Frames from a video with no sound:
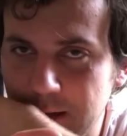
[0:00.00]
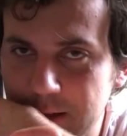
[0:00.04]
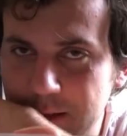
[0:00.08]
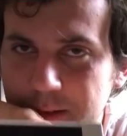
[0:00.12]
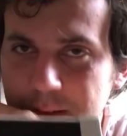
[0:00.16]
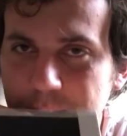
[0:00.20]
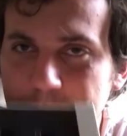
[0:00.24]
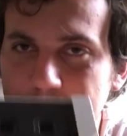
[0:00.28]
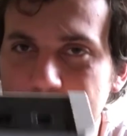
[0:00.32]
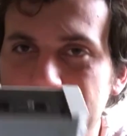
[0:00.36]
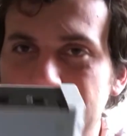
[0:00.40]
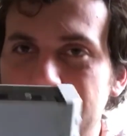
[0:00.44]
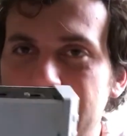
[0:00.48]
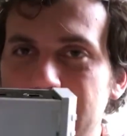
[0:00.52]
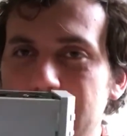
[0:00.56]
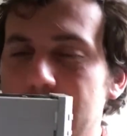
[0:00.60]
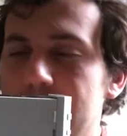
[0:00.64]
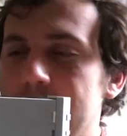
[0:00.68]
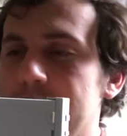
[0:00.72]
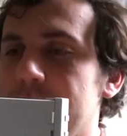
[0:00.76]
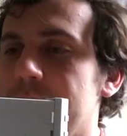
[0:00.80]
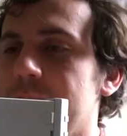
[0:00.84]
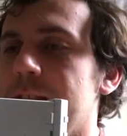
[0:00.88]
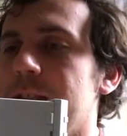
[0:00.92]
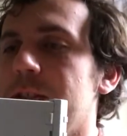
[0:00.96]
also I should
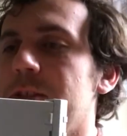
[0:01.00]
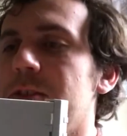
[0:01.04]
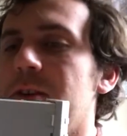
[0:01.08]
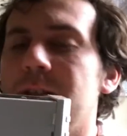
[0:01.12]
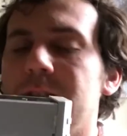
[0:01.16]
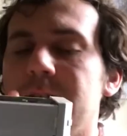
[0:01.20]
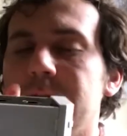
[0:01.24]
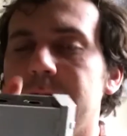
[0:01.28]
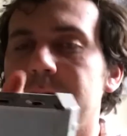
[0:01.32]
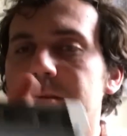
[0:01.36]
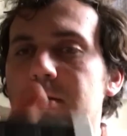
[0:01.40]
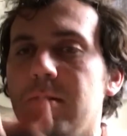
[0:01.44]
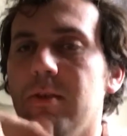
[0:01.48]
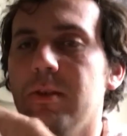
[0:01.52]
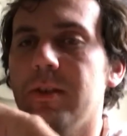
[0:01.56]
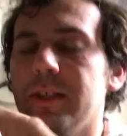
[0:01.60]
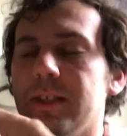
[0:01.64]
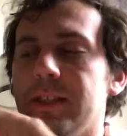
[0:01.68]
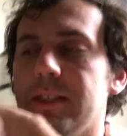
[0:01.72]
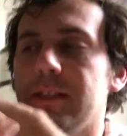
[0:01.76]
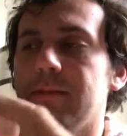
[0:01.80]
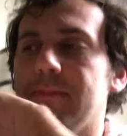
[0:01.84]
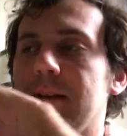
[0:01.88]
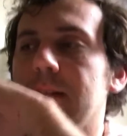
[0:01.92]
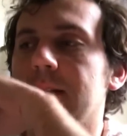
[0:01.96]
mention this. There are some cool
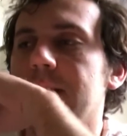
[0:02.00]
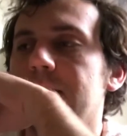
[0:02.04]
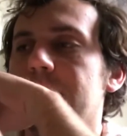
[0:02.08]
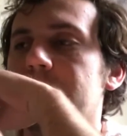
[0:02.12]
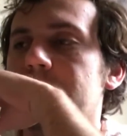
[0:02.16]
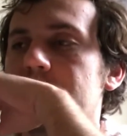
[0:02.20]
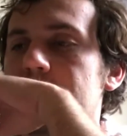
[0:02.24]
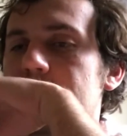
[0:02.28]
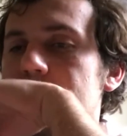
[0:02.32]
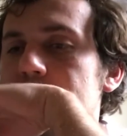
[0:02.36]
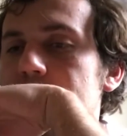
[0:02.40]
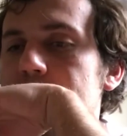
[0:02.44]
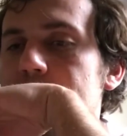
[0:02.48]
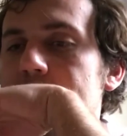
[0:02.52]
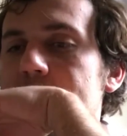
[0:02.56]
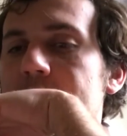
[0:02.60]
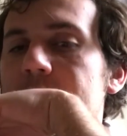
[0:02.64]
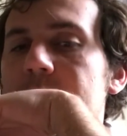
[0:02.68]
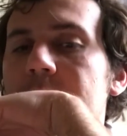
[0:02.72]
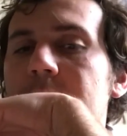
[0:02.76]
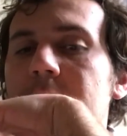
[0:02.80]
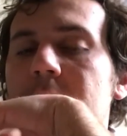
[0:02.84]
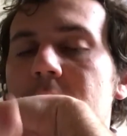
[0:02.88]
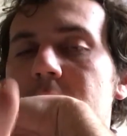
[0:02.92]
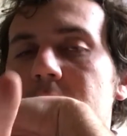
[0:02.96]
things about this too. I mean,
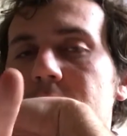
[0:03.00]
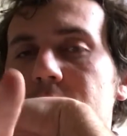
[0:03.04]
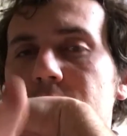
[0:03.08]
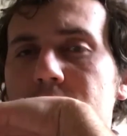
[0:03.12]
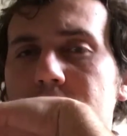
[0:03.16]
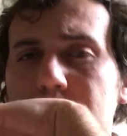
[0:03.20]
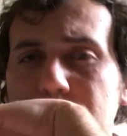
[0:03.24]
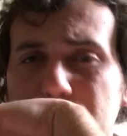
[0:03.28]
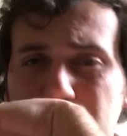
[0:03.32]
you